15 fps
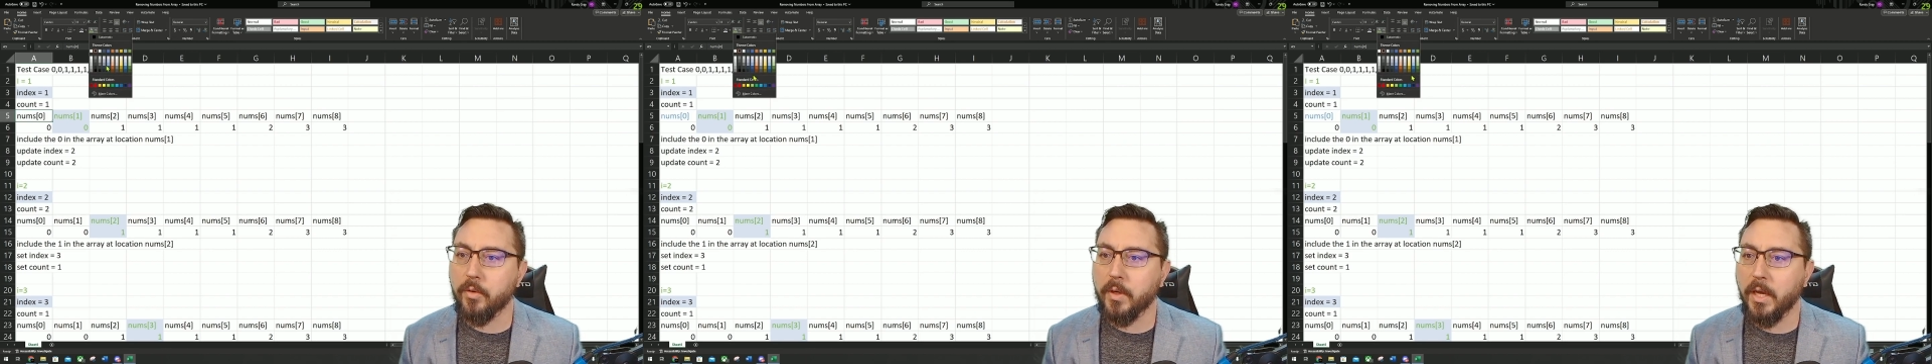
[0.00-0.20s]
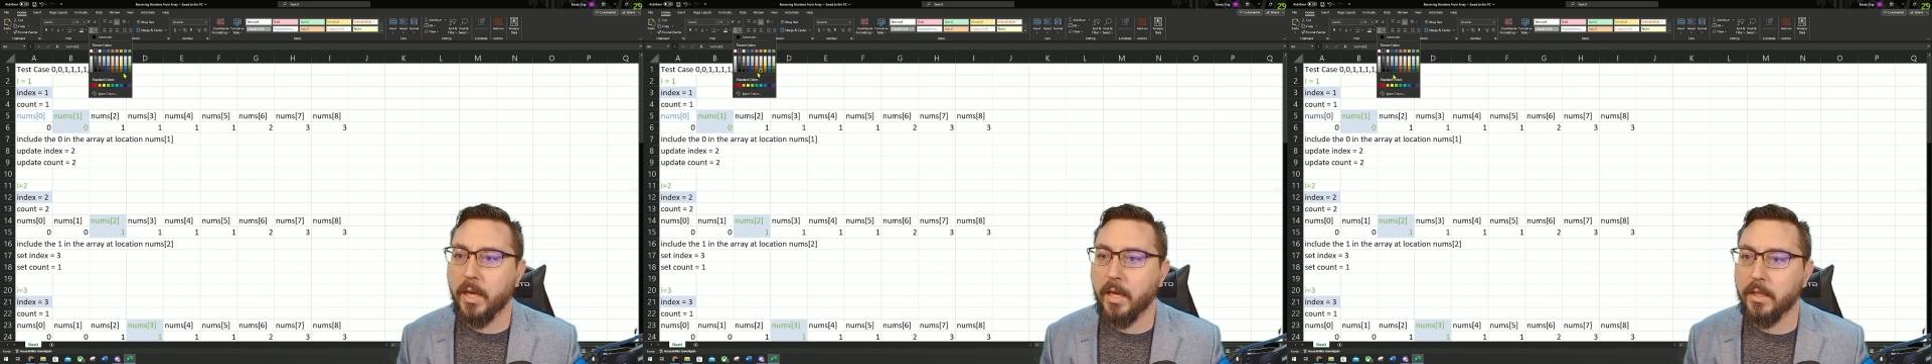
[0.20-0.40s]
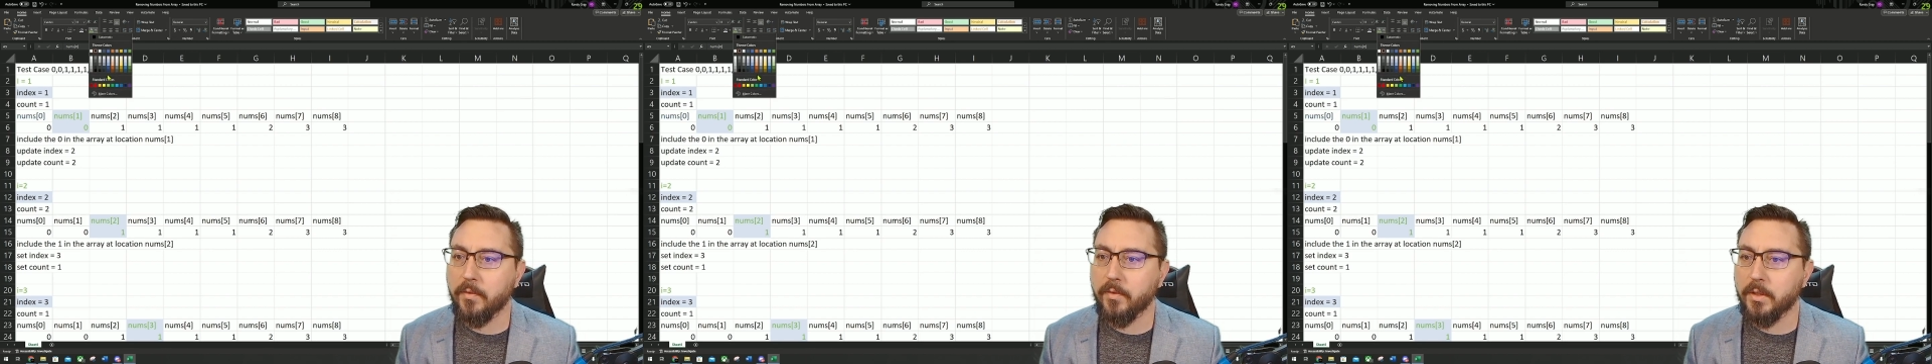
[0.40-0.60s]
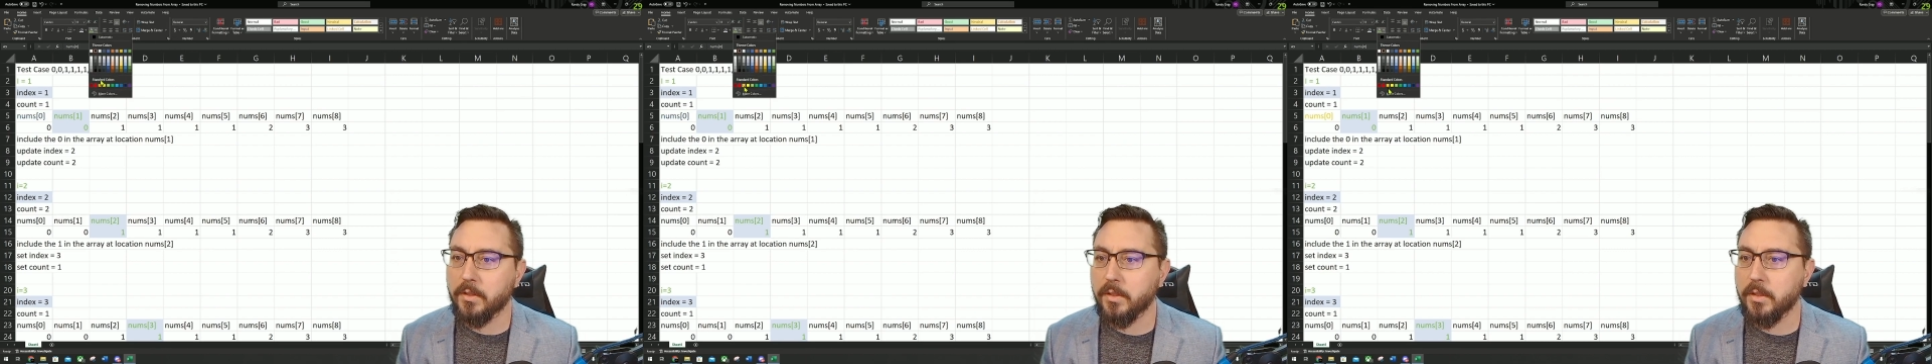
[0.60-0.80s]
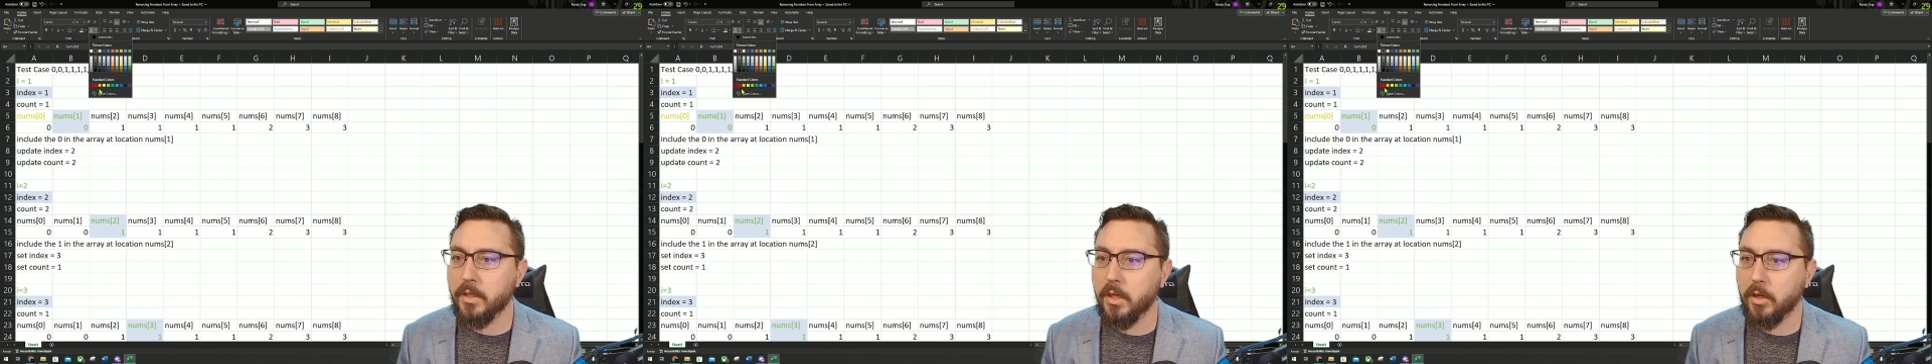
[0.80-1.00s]
and I had this
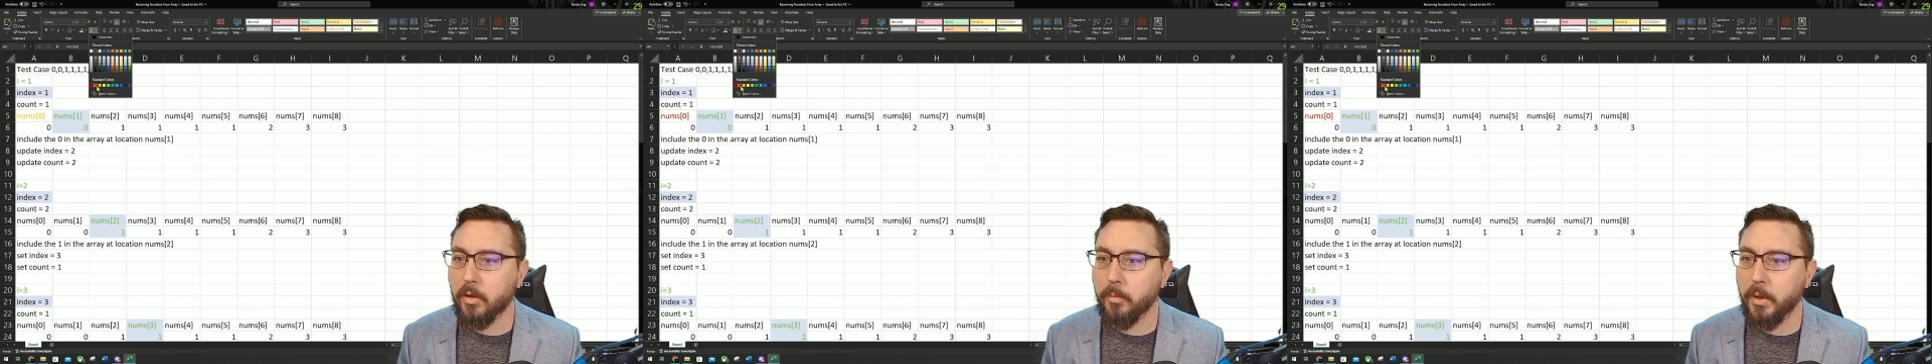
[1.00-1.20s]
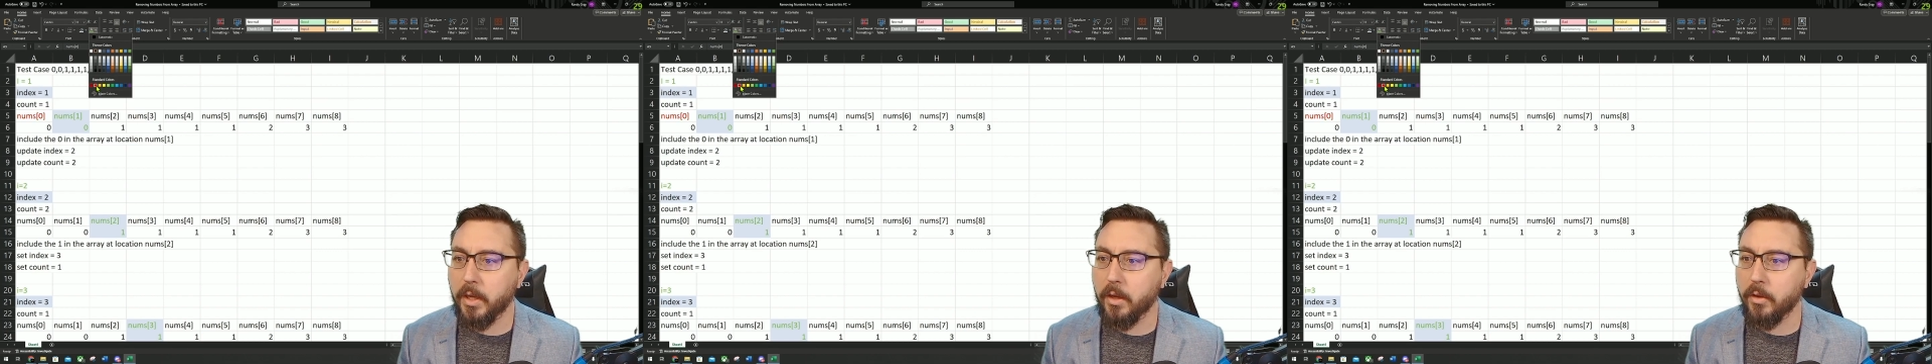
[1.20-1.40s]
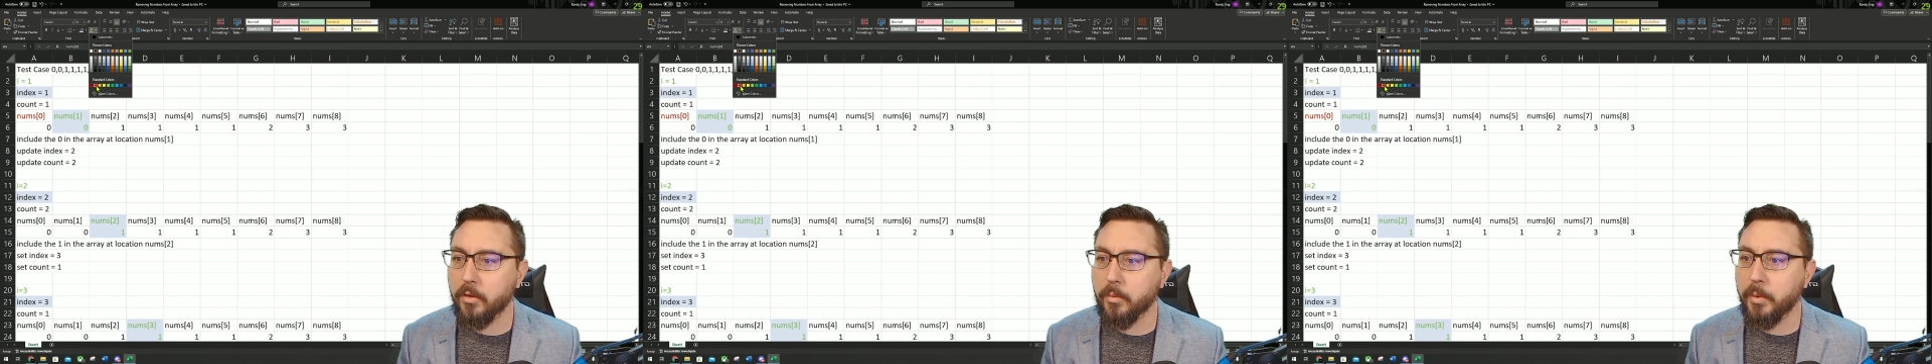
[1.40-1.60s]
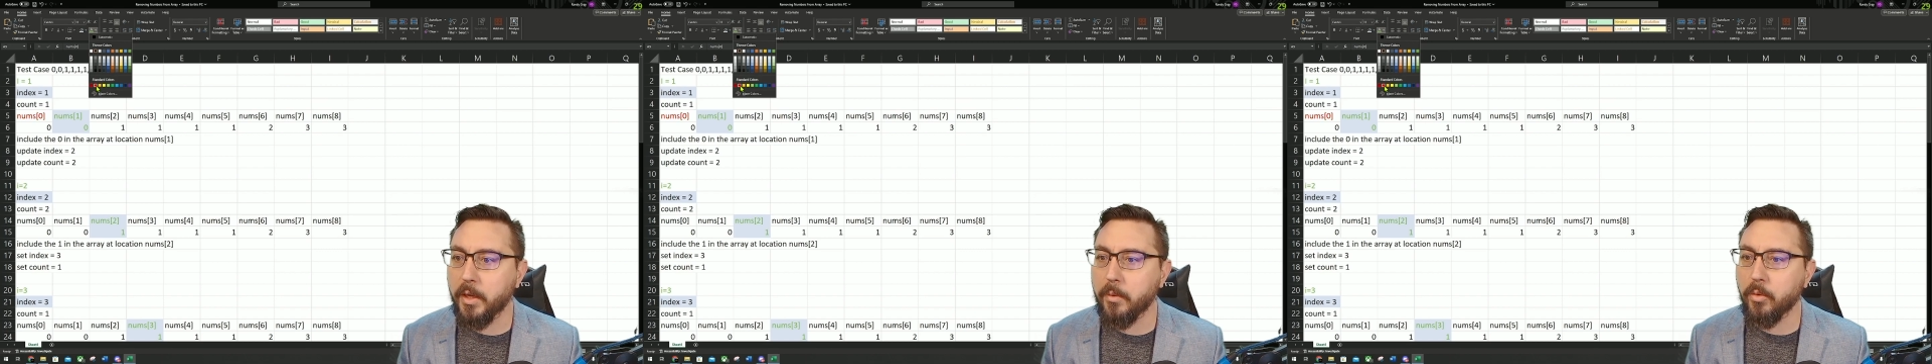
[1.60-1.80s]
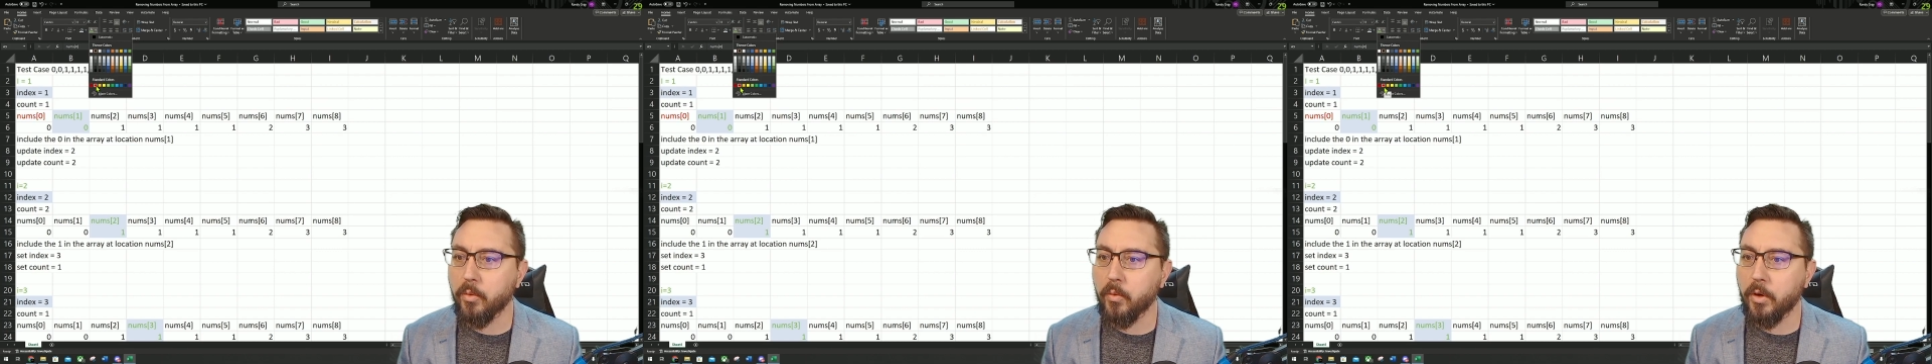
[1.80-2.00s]
done on my other
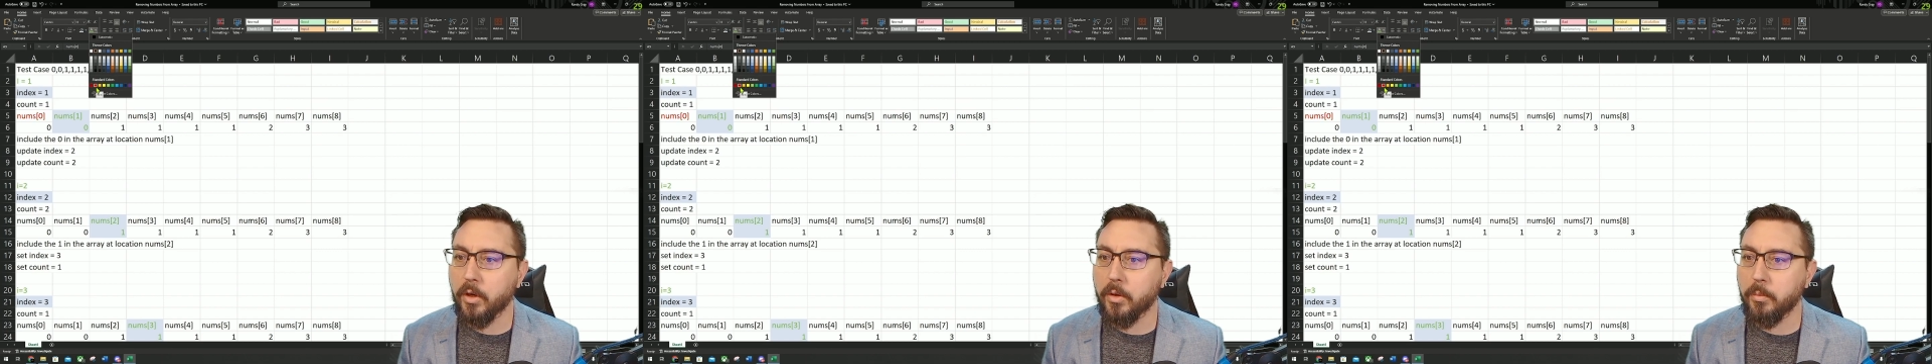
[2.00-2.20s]
paperwork,